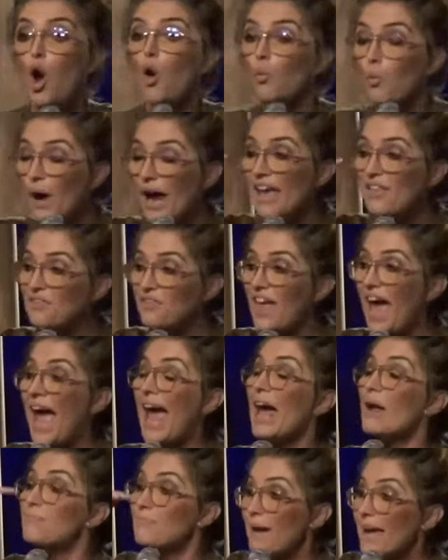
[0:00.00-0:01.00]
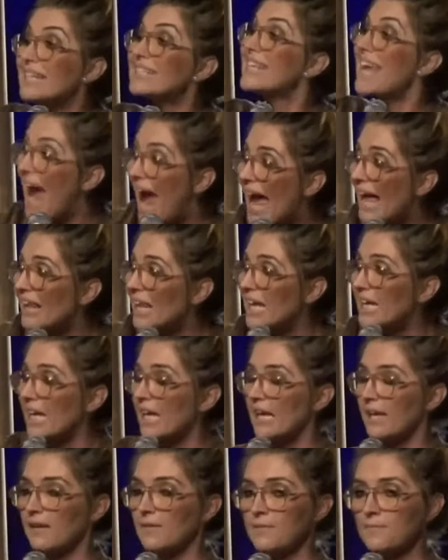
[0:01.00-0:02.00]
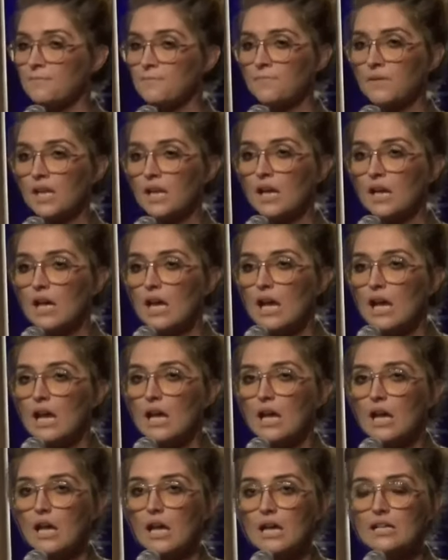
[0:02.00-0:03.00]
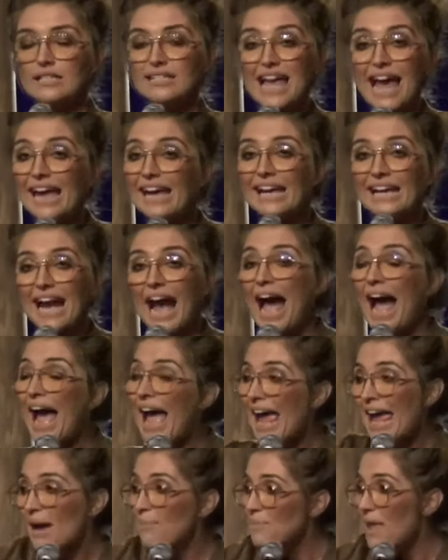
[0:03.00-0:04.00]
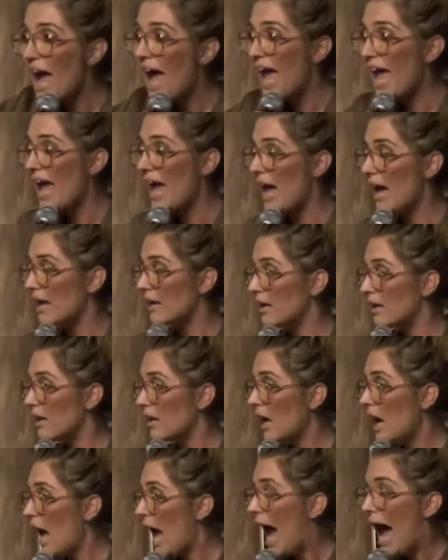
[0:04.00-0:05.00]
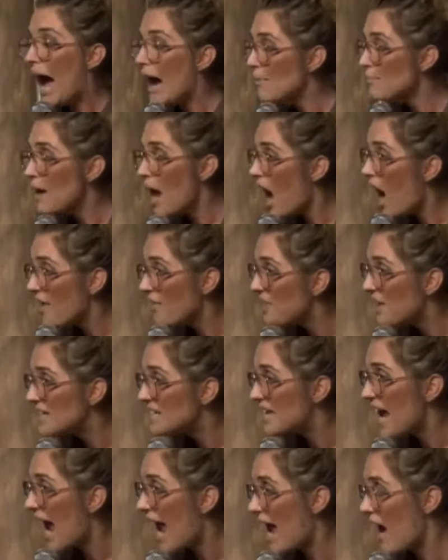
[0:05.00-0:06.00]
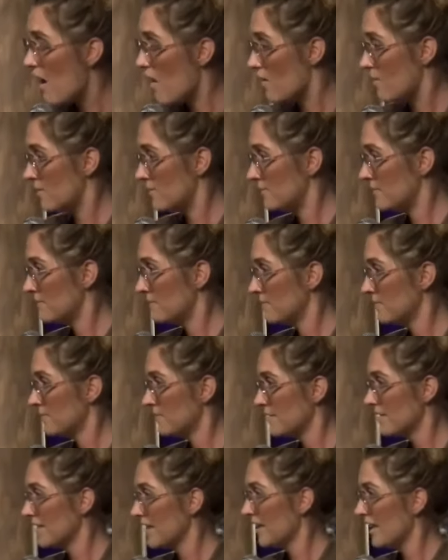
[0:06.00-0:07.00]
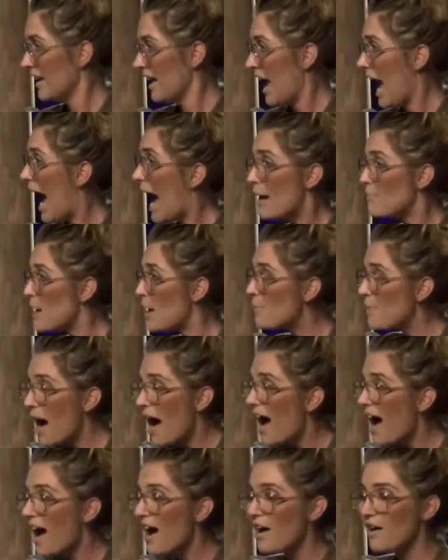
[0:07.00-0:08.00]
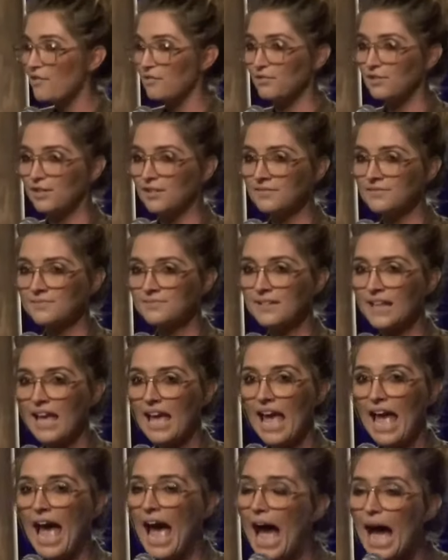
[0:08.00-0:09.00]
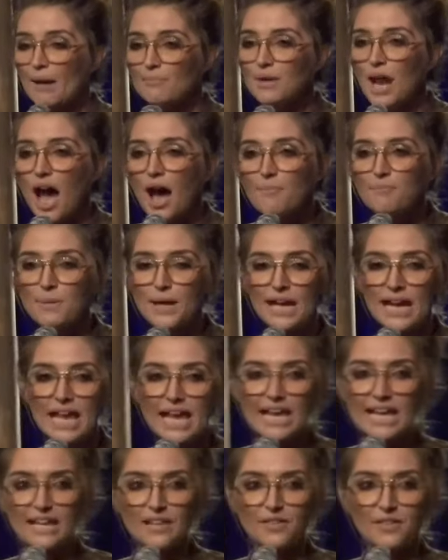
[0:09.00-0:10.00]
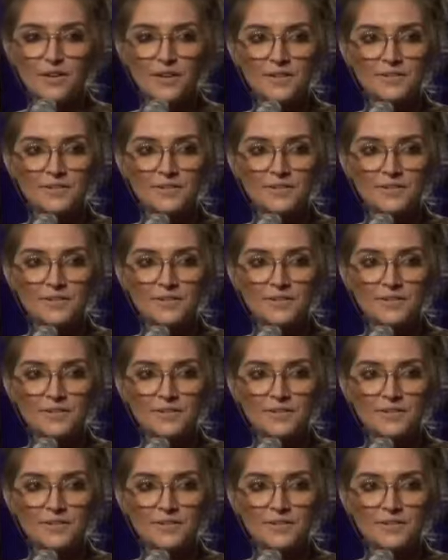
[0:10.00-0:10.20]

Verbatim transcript: with that mentality saying, I am the head, I'm not the tail, I'm above, I'm not beneath,